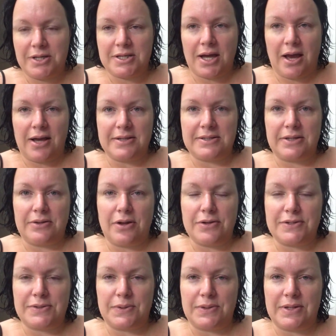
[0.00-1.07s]
tasks and
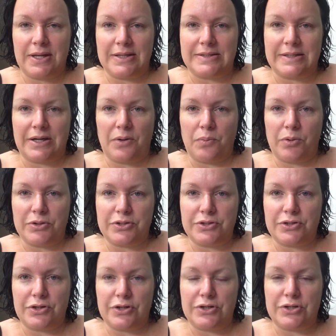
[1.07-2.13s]
those sort of things that I want to
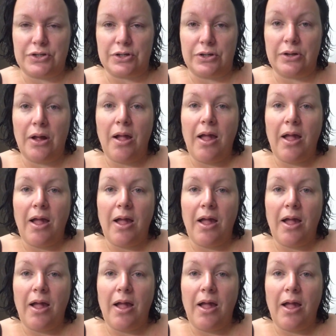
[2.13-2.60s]
do to